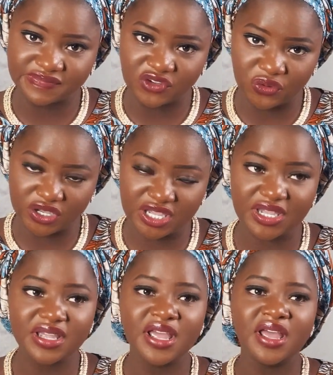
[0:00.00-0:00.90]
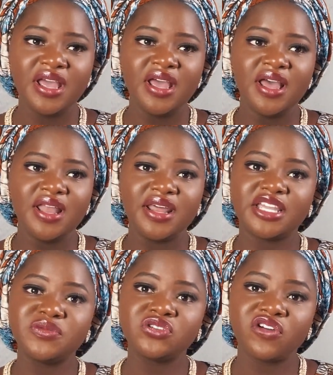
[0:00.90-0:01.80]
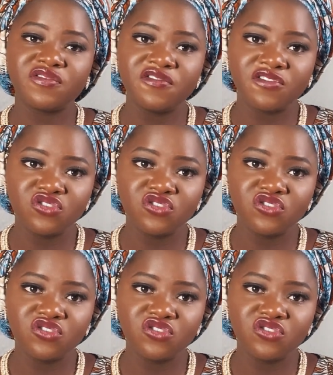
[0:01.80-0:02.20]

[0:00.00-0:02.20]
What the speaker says: Okay, they keep suffering for